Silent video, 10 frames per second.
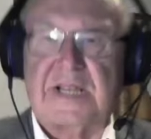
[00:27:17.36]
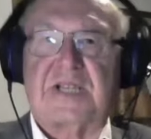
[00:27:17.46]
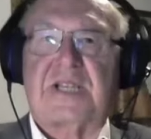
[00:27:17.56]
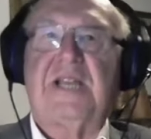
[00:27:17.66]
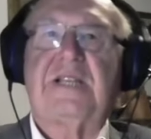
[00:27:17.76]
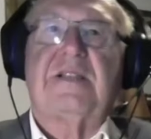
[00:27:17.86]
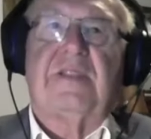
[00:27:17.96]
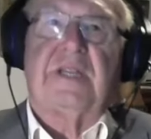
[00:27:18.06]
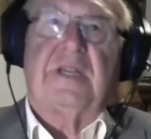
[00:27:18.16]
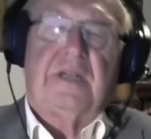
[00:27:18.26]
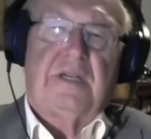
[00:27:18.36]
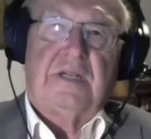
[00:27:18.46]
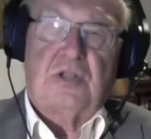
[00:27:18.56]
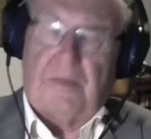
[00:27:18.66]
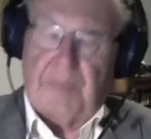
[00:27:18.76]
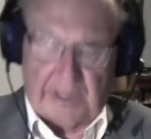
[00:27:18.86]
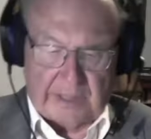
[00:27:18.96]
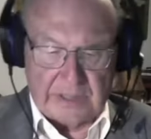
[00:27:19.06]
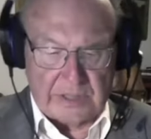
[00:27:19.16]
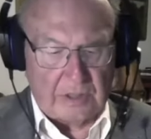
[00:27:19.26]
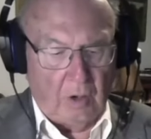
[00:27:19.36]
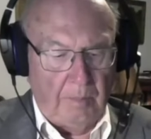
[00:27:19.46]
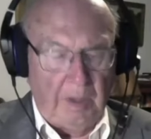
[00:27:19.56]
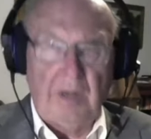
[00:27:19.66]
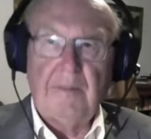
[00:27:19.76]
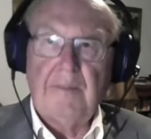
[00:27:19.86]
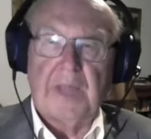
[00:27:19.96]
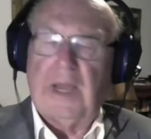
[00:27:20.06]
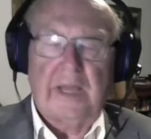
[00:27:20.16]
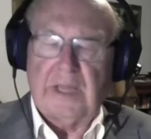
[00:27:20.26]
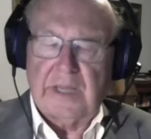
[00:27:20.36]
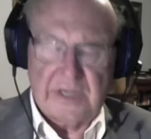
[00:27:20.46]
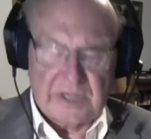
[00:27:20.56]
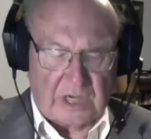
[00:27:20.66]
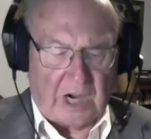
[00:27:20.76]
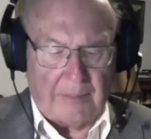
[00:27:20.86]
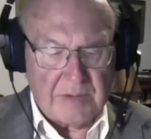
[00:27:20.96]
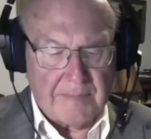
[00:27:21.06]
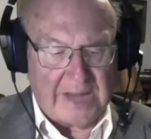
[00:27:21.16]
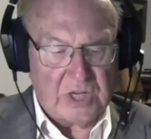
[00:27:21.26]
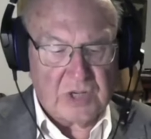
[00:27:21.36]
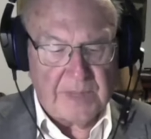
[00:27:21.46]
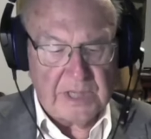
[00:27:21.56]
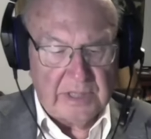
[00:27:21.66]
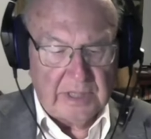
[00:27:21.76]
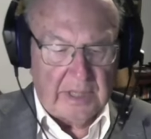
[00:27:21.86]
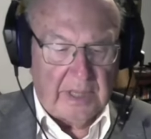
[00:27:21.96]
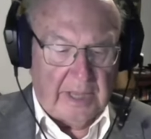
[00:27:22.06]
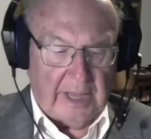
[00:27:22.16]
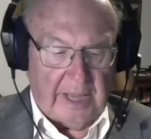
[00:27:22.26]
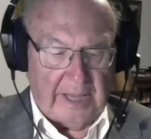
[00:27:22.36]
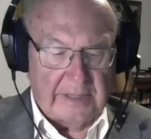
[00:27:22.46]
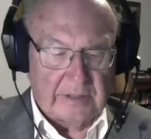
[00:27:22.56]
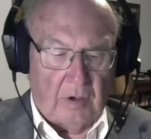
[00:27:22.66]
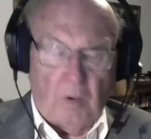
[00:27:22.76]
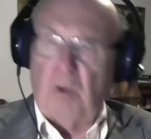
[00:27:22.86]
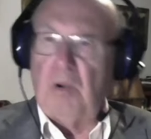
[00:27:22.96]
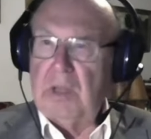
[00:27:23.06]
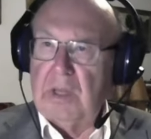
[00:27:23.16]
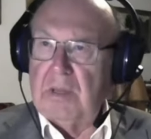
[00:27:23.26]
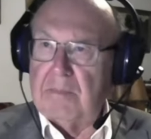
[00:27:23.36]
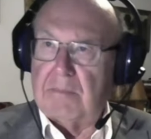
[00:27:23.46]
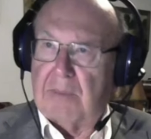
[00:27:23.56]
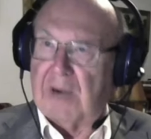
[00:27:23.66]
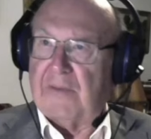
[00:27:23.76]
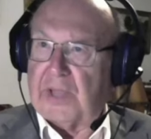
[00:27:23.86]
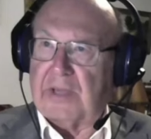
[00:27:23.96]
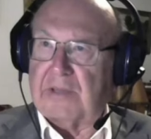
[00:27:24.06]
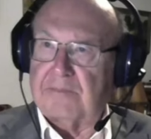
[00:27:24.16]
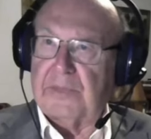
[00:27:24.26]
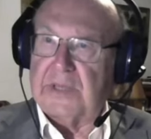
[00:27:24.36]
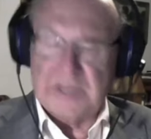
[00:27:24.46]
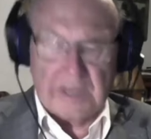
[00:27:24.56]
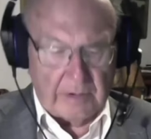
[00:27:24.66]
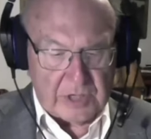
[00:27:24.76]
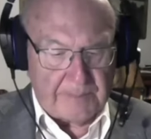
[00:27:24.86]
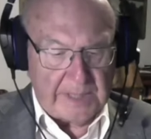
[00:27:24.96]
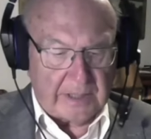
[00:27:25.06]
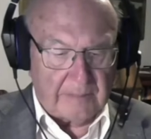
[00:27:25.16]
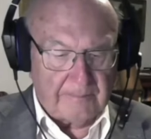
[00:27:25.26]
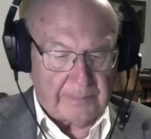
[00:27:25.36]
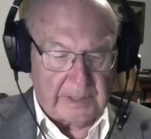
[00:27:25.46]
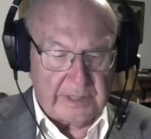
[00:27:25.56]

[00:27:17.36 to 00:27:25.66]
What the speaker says: I said, the topic is global, is carbon management. And Ole Marvik is our speaker.